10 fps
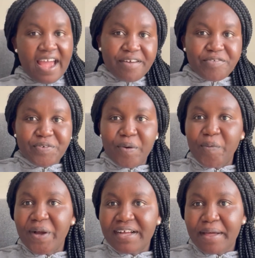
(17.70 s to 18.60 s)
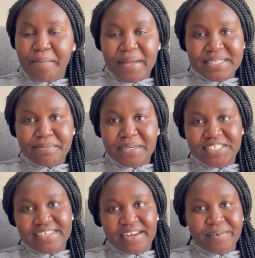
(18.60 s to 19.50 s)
everyone, welcome back to my channel.